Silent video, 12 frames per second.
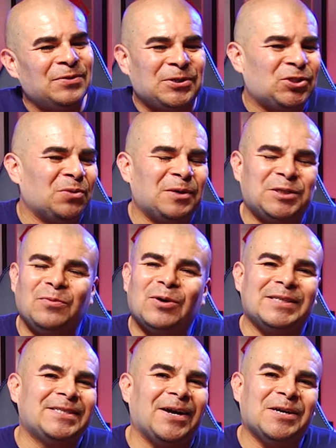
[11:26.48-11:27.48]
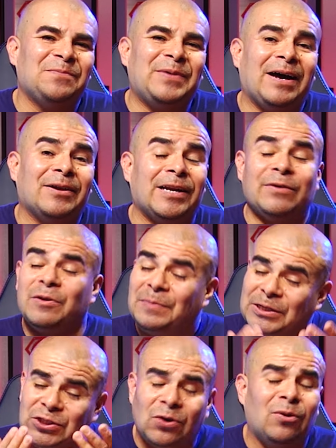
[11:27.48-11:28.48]
there's so much more to talk about, and it would
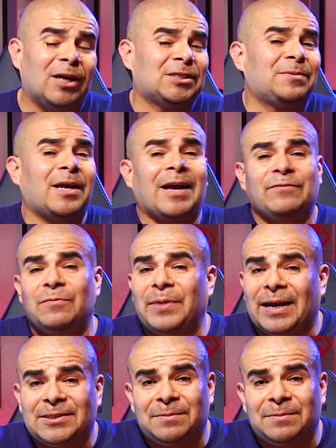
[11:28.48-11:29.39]
be so awesome to have you back